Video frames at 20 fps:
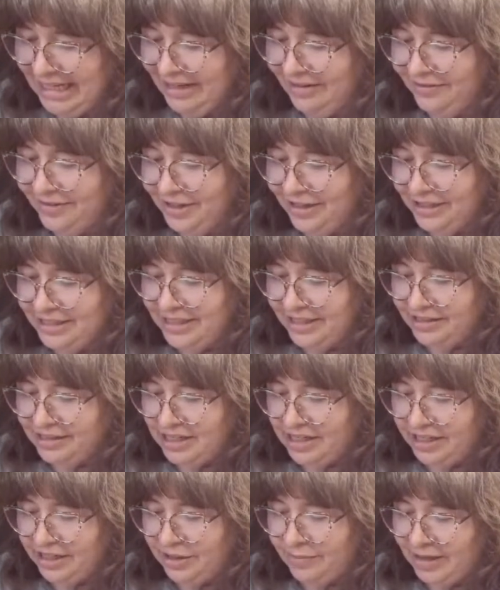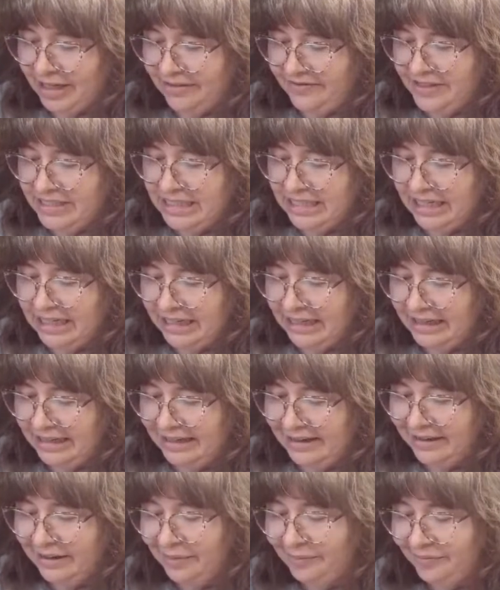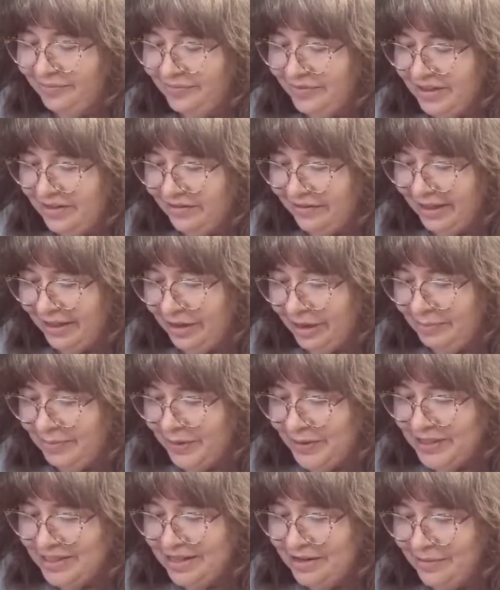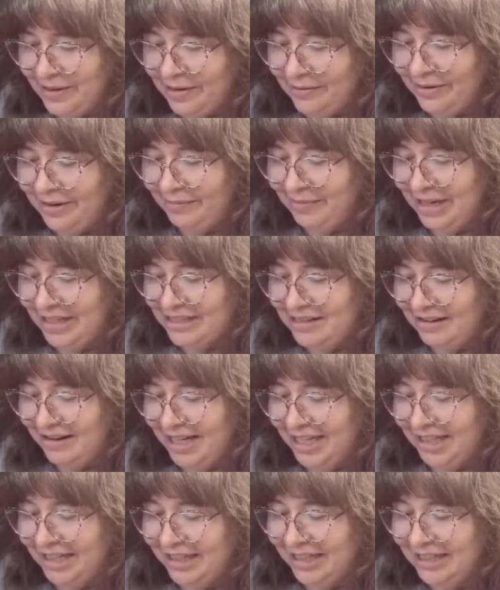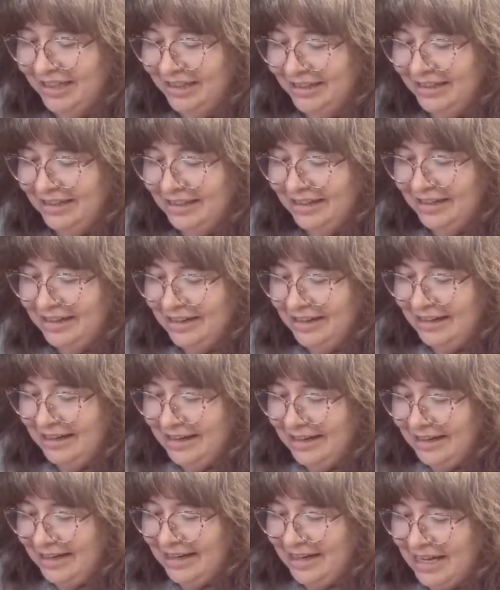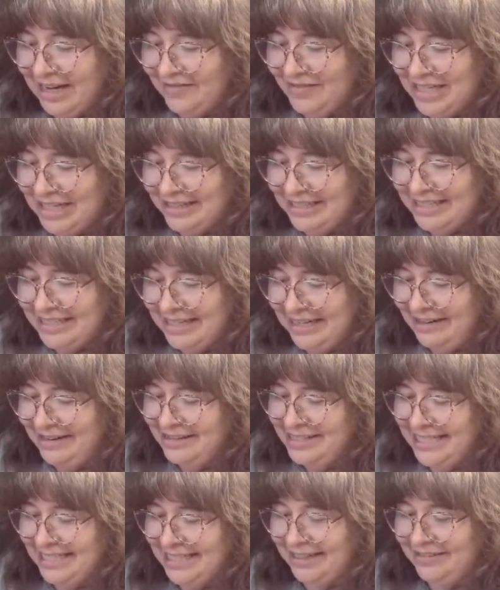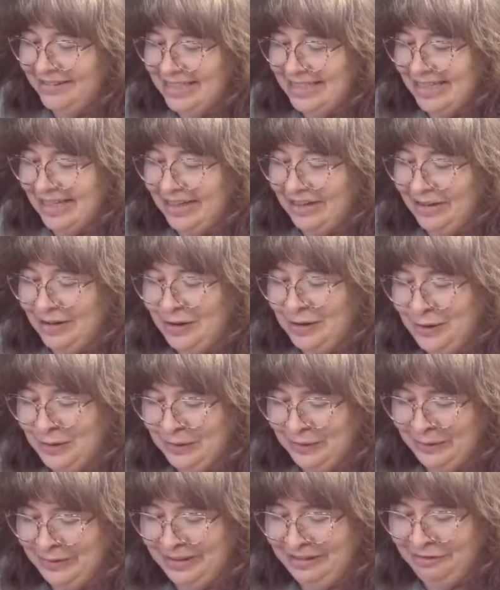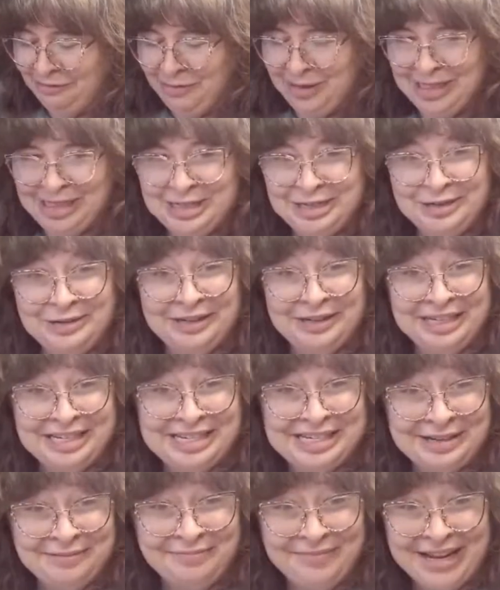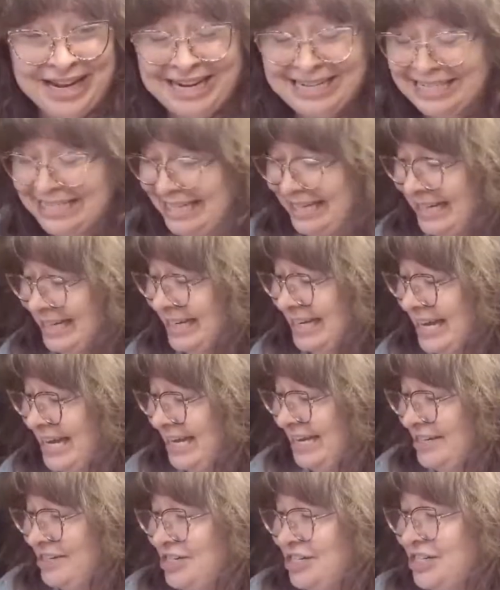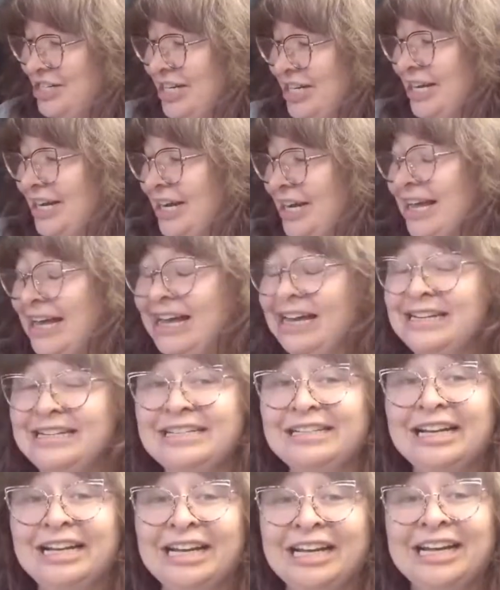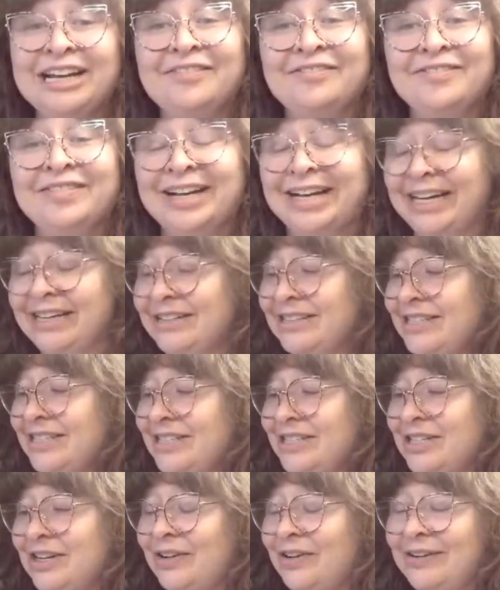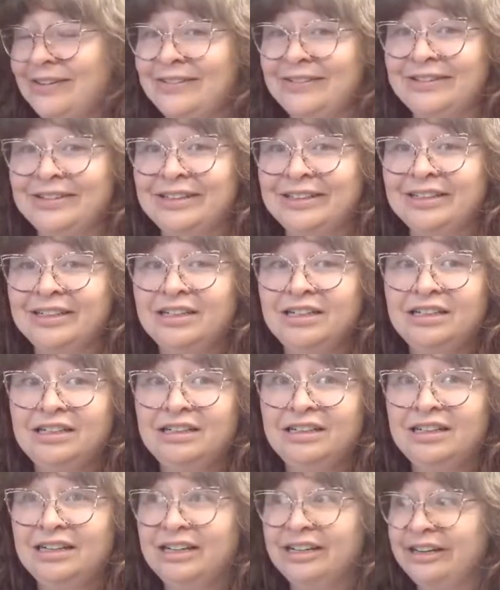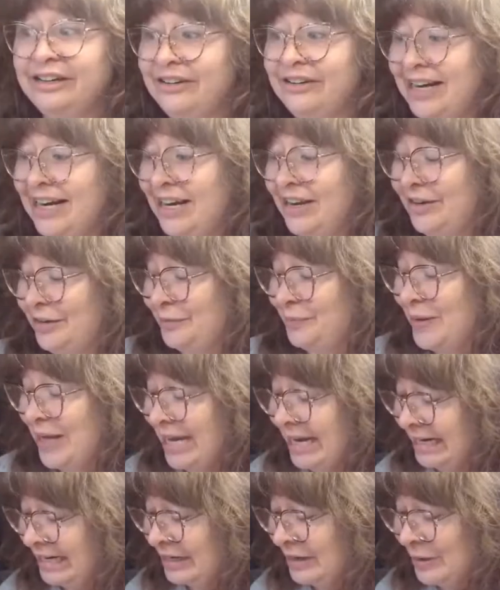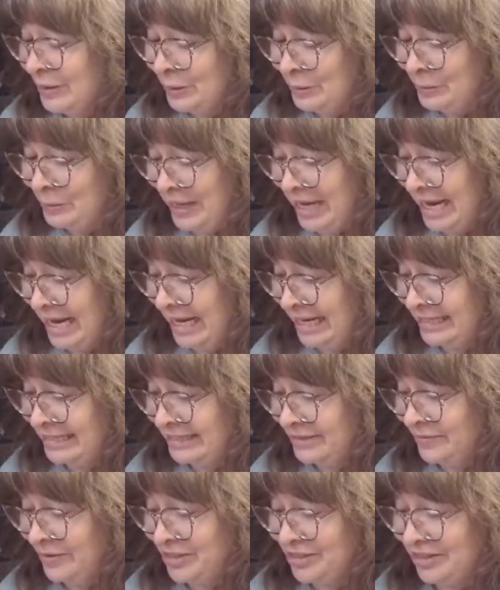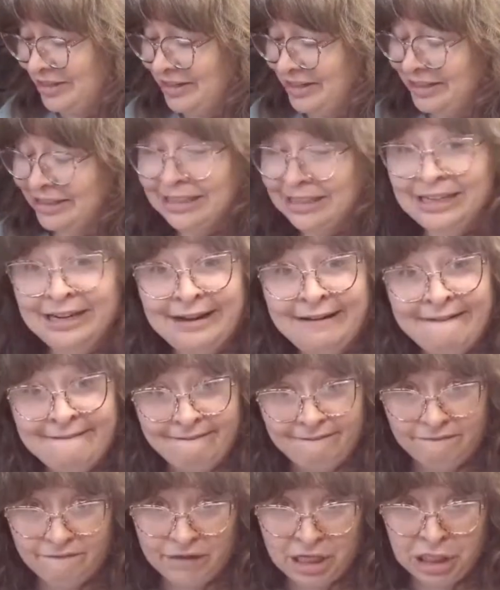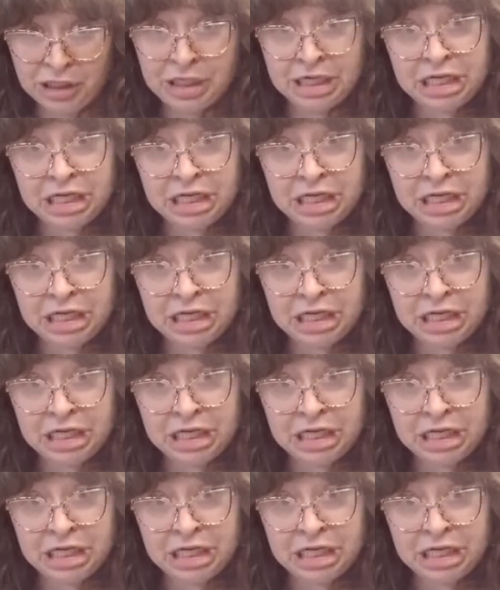If you're on TikTok, you might have seen the video I posted about when my daughter came downstairs, and I was like, oh, we've been doing some painting. And she had taken my stone ground paint co paints, which are very